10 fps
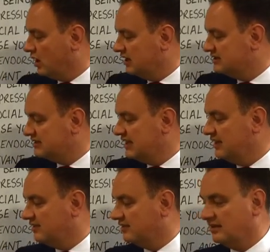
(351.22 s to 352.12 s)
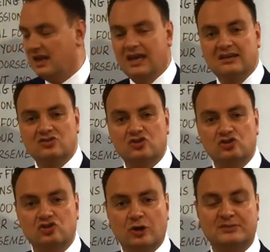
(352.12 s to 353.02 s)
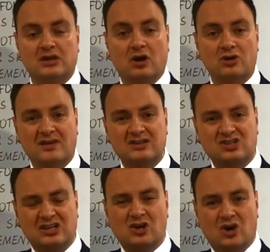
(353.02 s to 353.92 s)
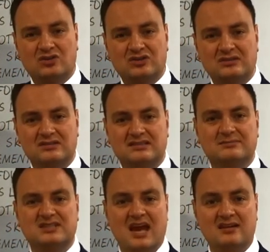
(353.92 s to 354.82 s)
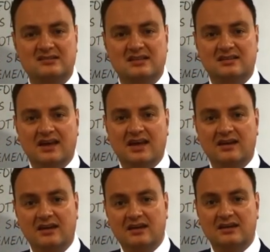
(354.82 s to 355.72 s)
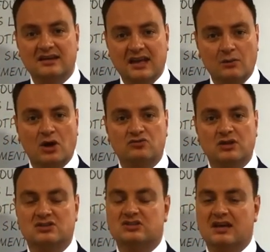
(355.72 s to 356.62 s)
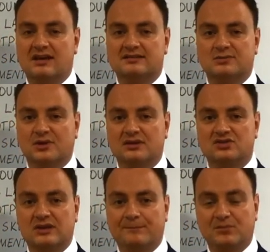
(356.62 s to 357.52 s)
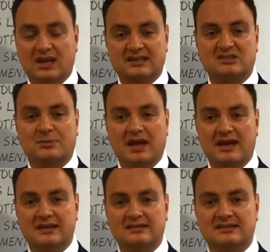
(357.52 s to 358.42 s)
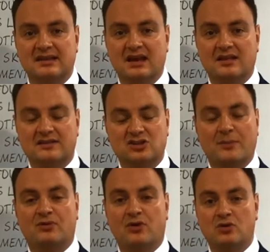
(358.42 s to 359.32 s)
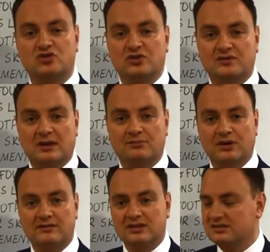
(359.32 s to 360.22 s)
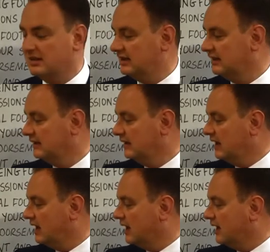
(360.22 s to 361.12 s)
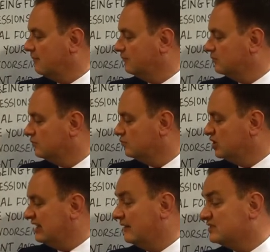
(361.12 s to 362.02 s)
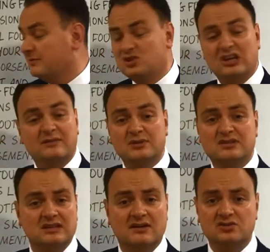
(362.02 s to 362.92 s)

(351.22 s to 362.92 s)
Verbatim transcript: underneath each job tile you've actually got some text in there, keyword rich text, which explains the type of roles you've done previously. Um, you can have some achievements in there